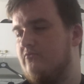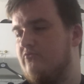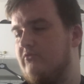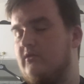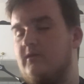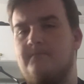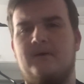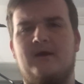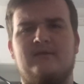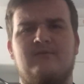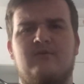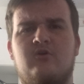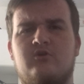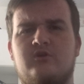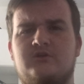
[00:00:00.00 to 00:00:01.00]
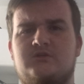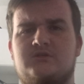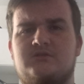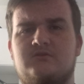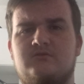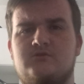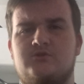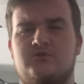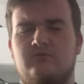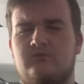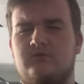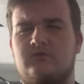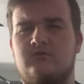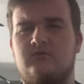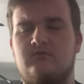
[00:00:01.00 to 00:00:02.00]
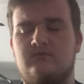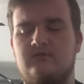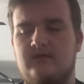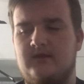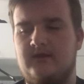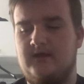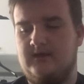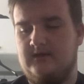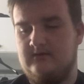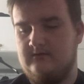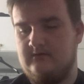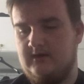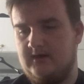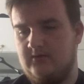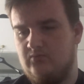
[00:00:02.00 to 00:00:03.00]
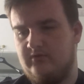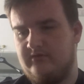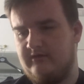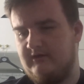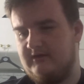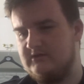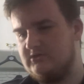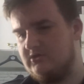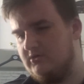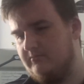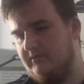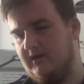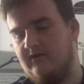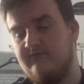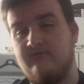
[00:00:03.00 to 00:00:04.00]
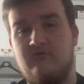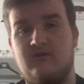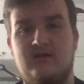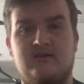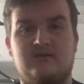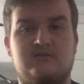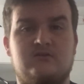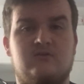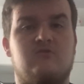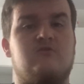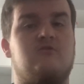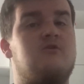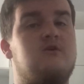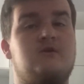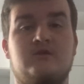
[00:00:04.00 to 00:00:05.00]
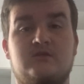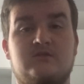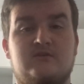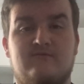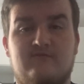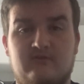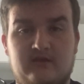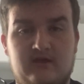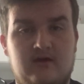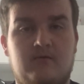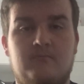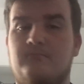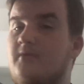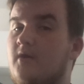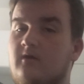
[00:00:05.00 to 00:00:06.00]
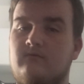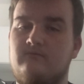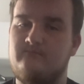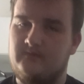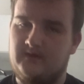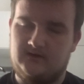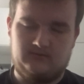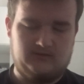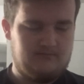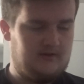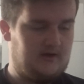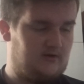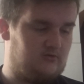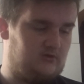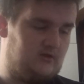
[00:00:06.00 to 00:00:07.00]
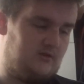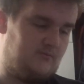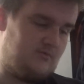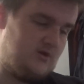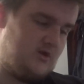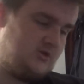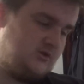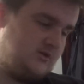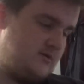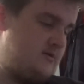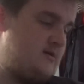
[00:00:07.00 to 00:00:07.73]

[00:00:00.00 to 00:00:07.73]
really badly hurt his shoulder. And we think it's going to be arthritis or something like that. But anyway, back on the depression.